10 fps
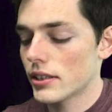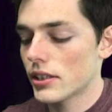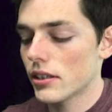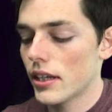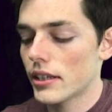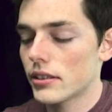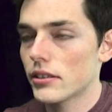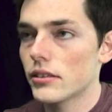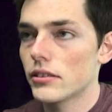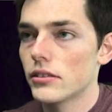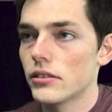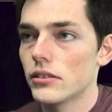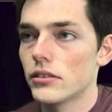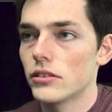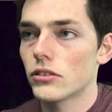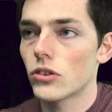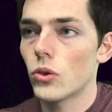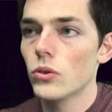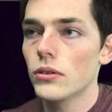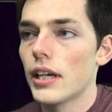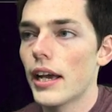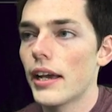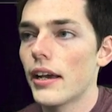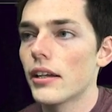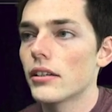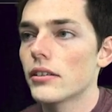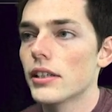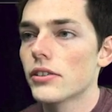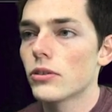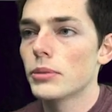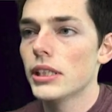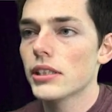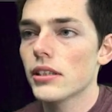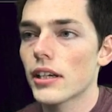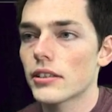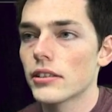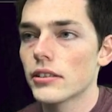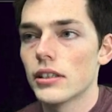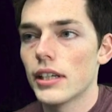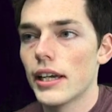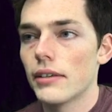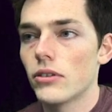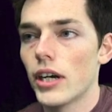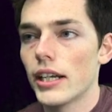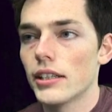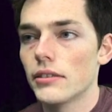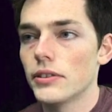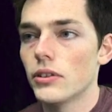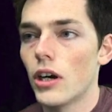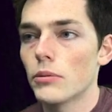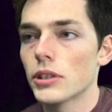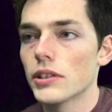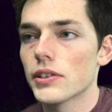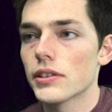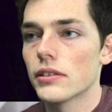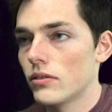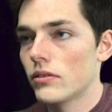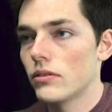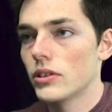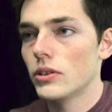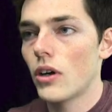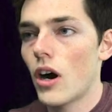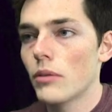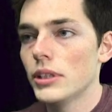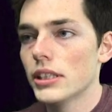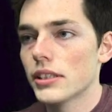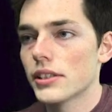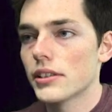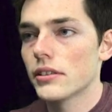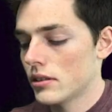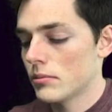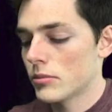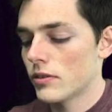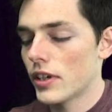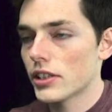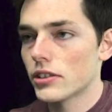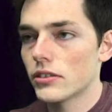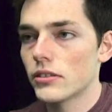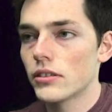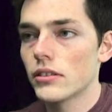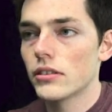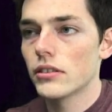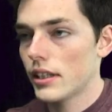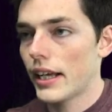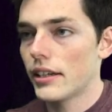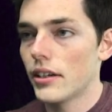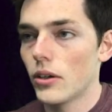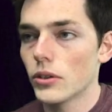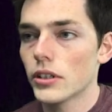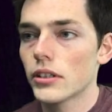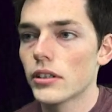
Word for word: select your role and this will be a selector and we'll add in a few options. We'll do hobbyist, professional, and an owner.